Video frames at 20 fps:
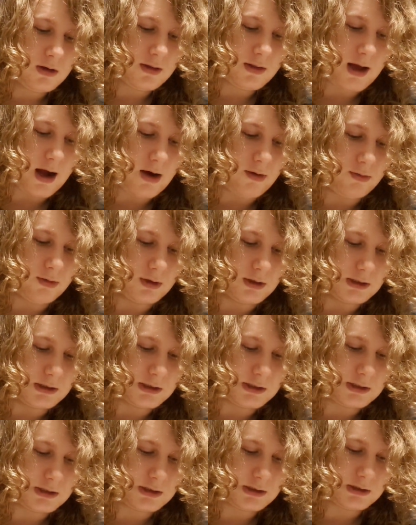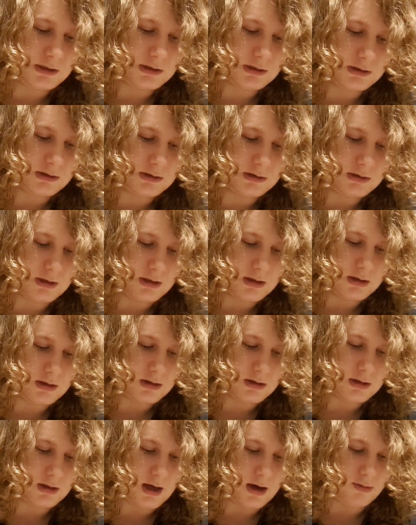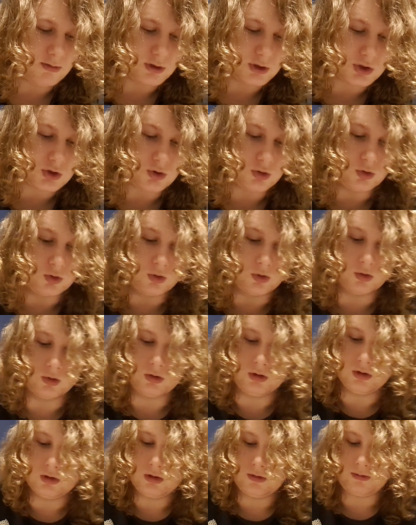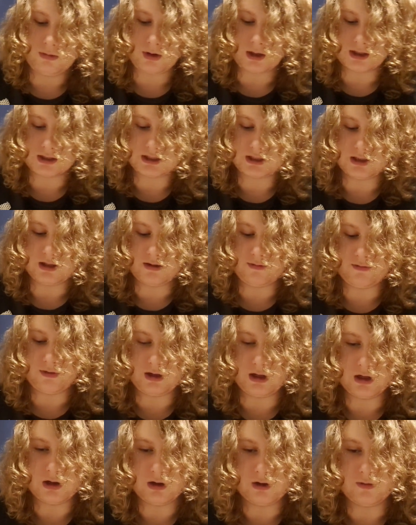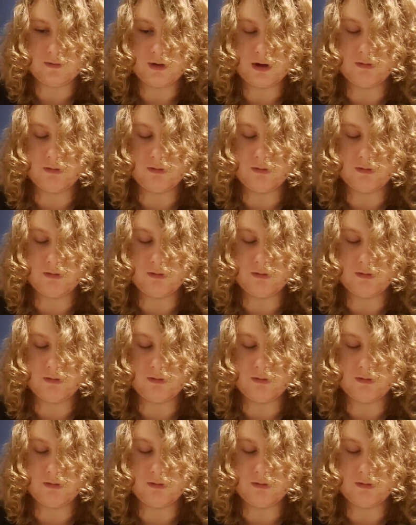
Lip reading: that was cool when I seen that video.